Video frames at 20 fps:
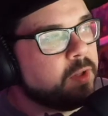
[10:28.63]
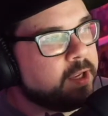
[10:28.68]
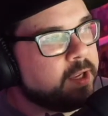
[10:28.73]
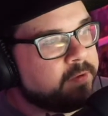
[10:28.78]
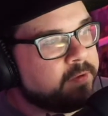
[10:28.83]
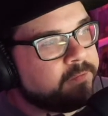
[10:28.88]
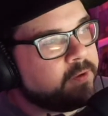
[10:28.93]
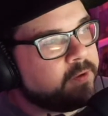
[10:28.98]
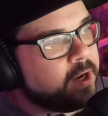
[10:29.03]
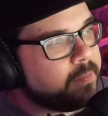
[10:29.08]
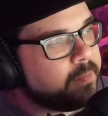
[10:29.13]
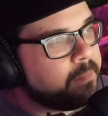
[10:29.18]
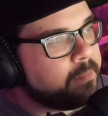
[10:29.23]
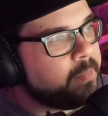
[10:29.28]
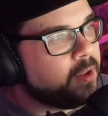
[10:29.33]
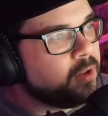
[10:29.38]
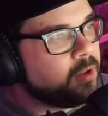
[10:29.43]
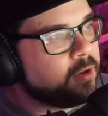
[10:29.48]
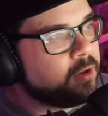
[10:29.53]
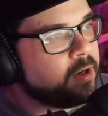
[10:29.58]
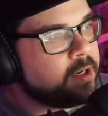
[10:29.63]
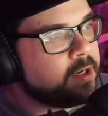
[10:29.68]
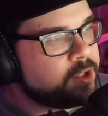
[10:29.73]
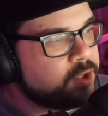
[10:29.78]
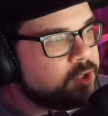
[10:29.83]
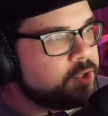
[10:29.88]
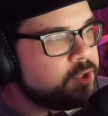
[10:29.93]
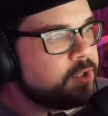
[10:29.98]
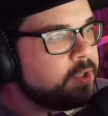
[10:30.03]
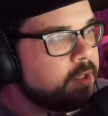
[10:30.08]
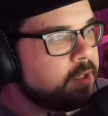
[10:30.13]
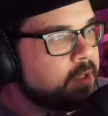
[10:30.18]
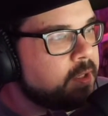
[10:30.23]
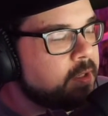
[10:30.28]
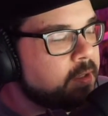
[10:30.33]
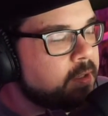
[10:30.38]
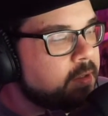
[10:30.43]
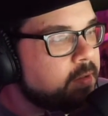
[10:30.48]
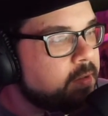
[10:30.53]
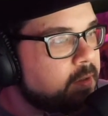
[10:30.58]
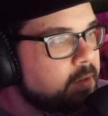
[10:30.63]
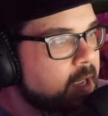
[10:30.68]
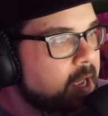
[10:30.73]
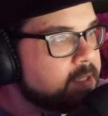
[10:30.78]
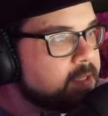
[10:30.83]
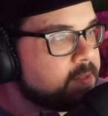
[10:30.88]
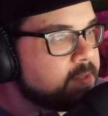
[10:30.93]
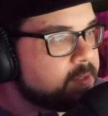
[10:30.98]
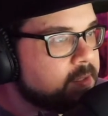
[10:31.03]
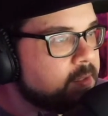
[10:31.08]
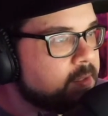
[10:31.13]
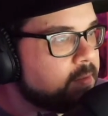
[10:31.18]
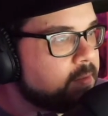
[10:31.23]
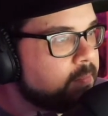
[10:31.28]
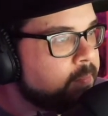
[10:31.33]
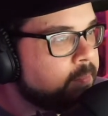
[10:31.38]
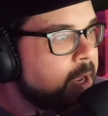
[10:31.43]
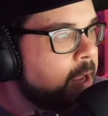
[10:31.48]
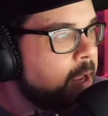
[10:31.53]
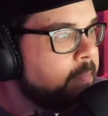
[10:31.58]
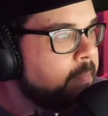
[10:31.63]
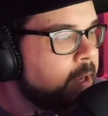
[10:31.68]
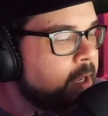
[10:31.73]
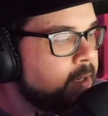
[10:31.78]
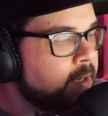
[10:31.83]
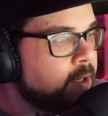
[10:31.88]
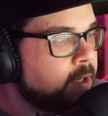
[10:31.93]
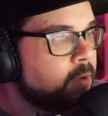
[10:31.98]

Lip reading: like Frank Miller-ish esque Batman.